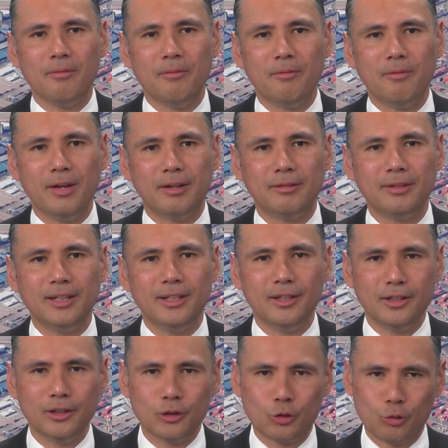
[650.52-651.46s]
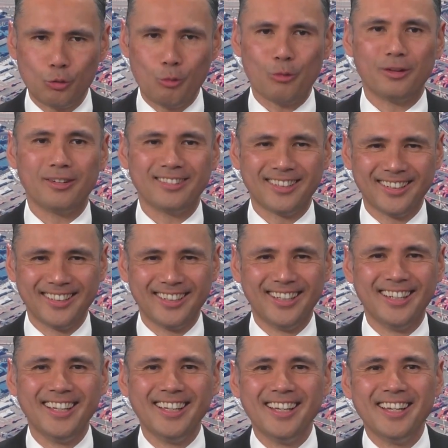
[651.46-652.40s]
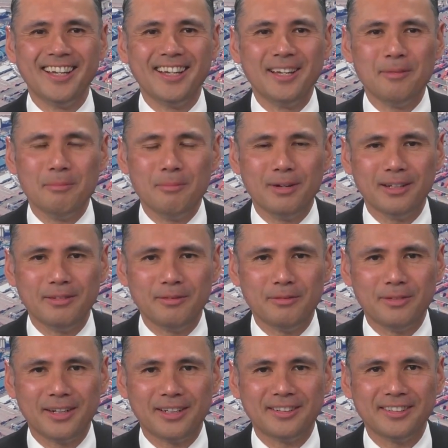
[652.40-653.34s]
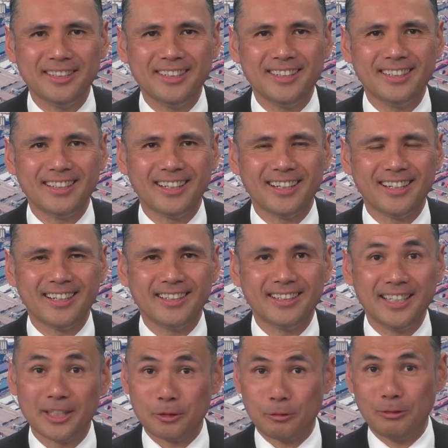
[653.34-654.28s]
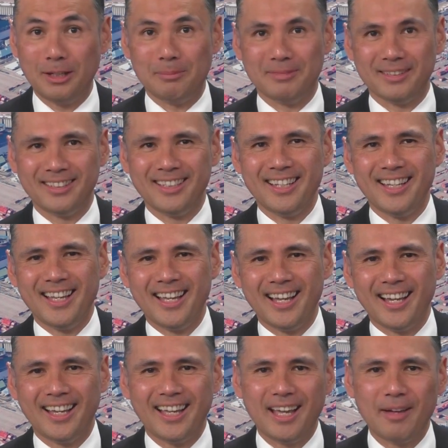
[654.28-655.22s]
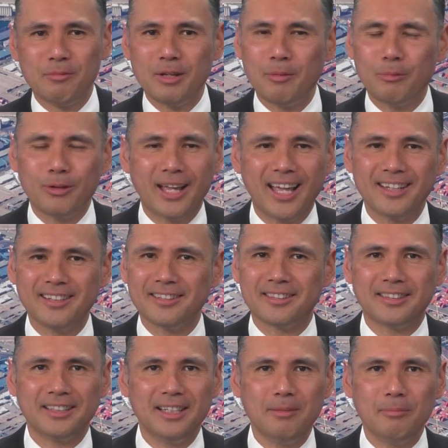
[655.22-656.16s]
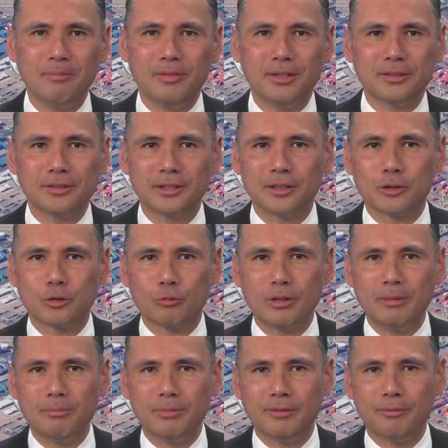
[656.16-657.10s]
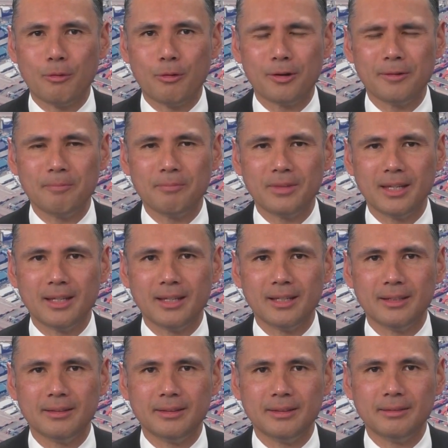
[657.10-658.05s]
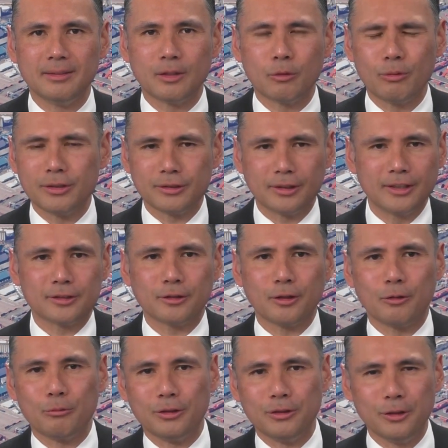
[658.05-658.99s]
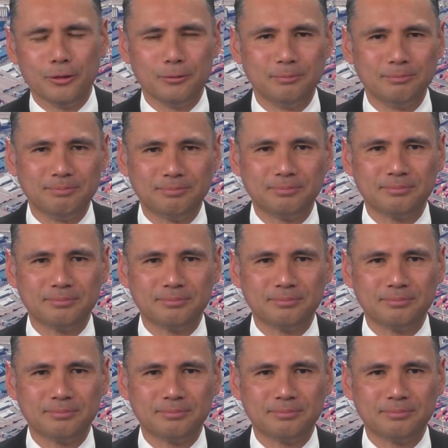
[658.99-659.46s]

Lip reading: Very short, but very extreme. Have you ever had a theme this extreme before? And Chris, let's start with you.